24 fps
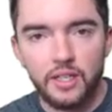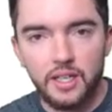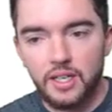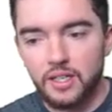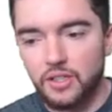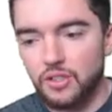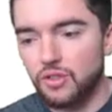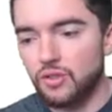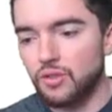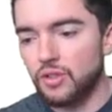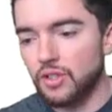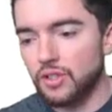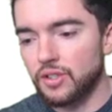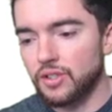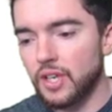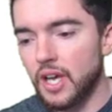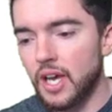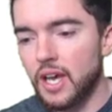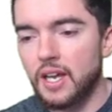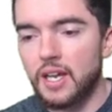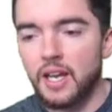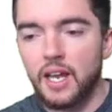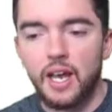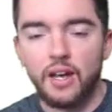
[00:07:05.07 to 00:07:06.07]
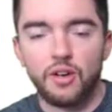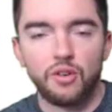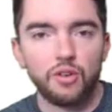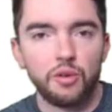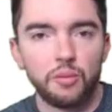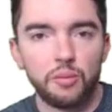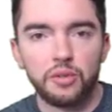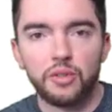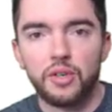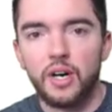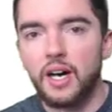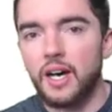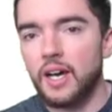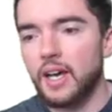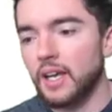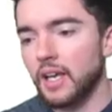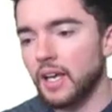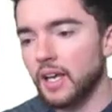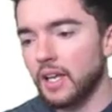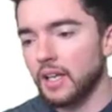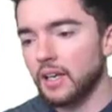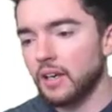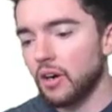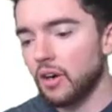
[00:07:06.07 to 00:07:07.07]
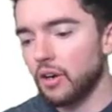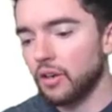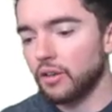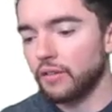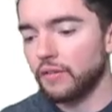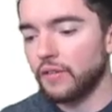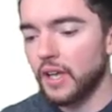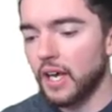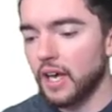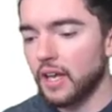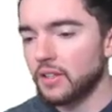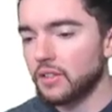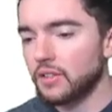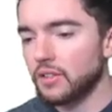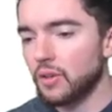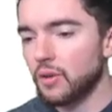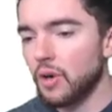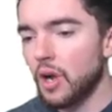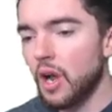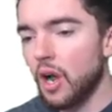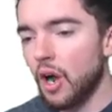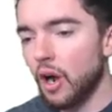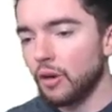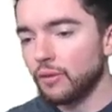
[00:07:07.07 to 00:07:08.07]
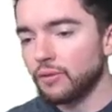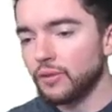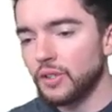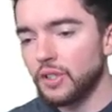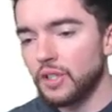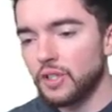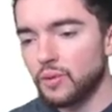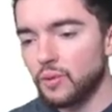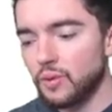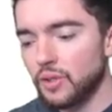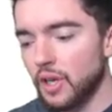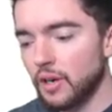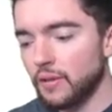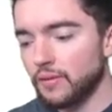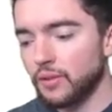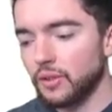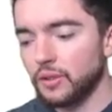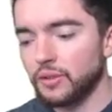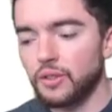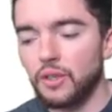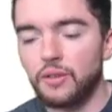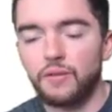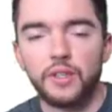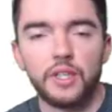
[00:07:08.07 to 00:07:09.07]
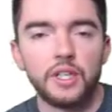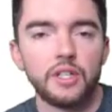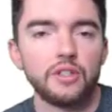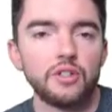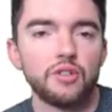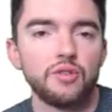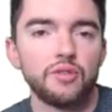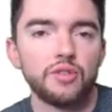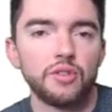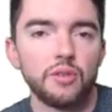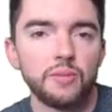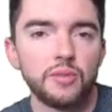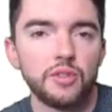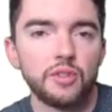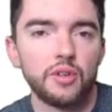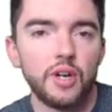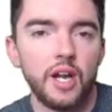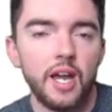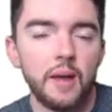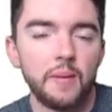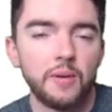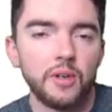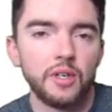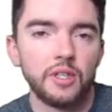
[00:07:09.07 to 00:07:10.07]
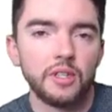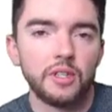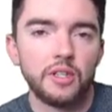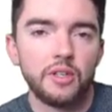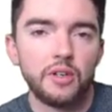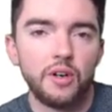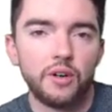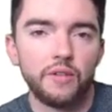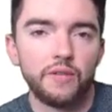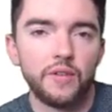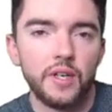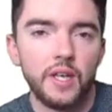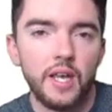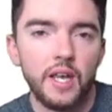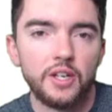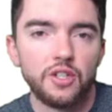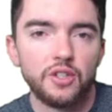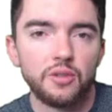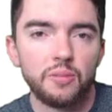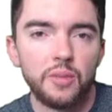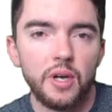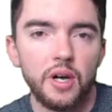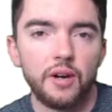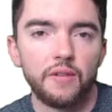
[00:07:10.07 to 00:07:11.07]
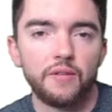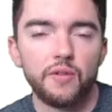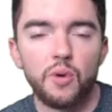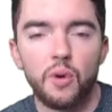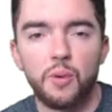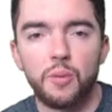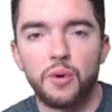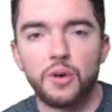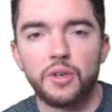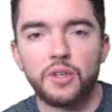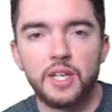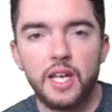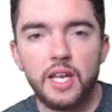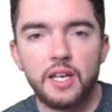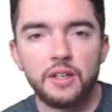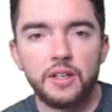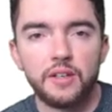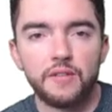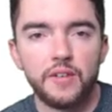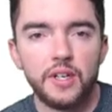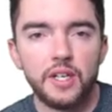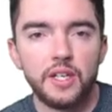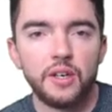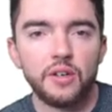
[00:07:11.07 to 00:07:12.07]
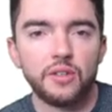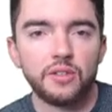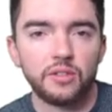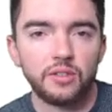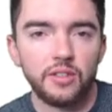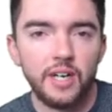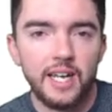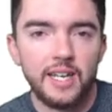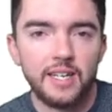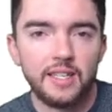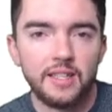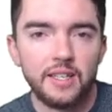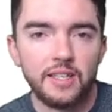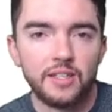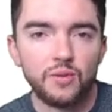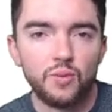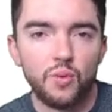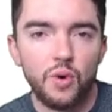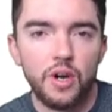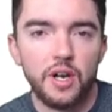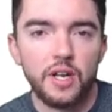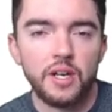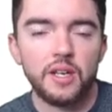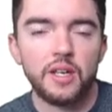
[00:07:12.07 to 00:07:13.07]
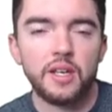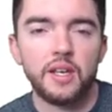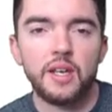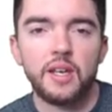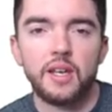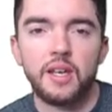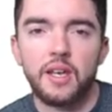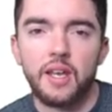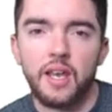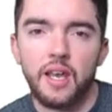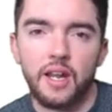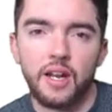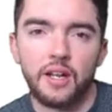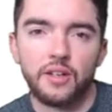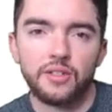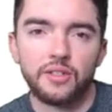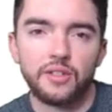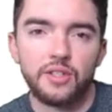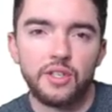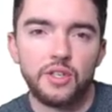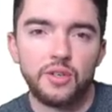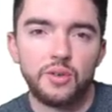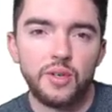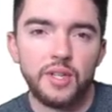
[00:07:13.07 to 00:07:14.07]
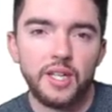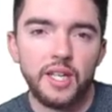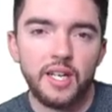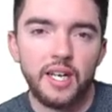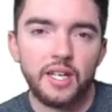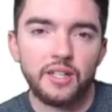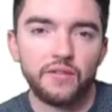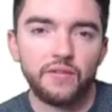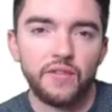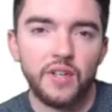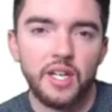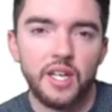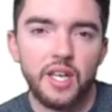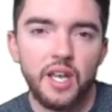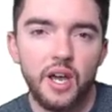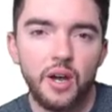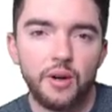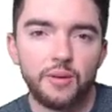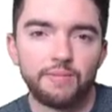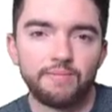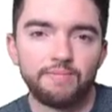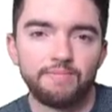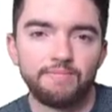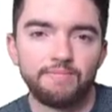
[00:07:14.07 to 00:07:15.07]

to get to the site and how to apply and all of that. So hopefully this was helpful. Don't forget to subscribe and click the notification bell if you want more daily videos like this one and I'll see you in the next video.